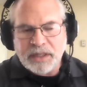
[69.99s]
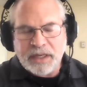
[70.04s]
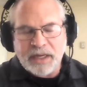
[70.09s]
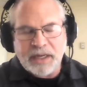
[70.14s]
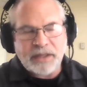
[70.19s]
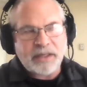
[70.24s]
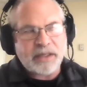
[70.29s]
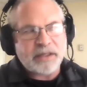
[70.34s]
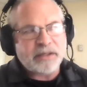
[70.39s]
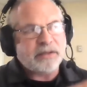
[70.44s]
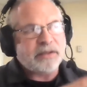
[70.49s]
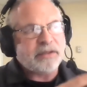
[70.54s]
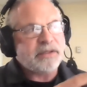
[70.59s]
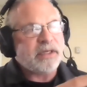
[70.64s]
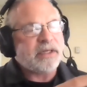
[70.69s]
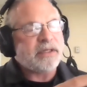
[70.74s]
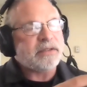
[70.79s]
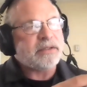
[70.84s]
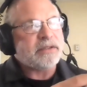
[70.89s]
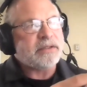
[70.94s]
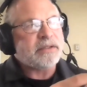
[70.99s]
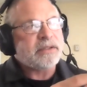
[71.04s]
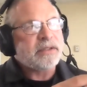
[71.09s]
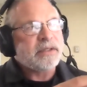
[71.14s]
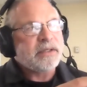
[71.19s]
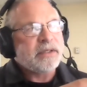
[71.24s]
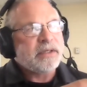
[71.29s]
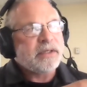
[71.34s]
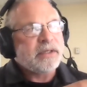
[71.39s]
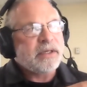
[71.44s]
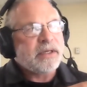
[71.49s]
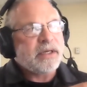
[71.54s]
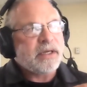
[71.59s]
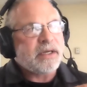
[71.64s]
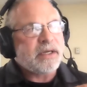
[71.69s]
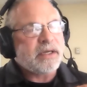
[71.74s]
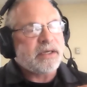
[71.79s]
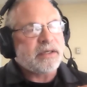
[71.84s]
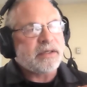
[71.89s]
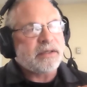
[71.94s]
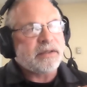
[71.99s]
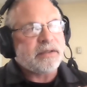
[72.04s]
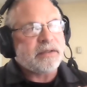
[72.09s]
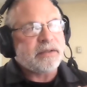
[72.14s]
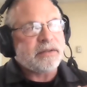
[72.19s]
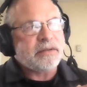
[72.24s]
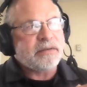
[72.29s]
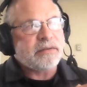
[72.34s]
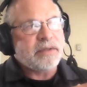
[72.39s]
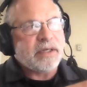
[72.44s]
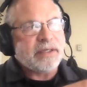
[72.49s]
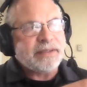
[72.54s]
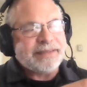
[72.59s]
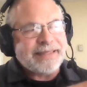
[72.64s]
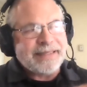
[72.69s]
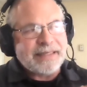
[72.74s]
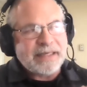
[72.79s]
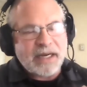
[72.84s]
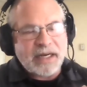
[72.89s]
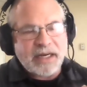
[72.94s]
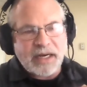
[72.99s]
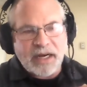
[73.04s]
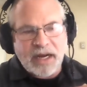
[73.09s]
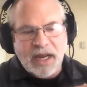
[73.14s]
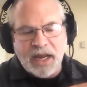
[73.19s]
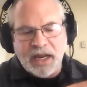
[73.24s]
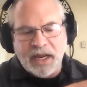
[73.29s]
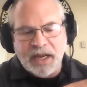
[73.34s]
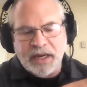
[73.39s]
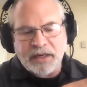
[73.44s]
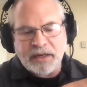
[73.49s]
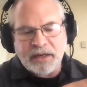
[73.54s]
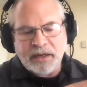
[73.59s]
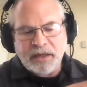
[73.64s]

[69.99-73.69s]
And then since 1999,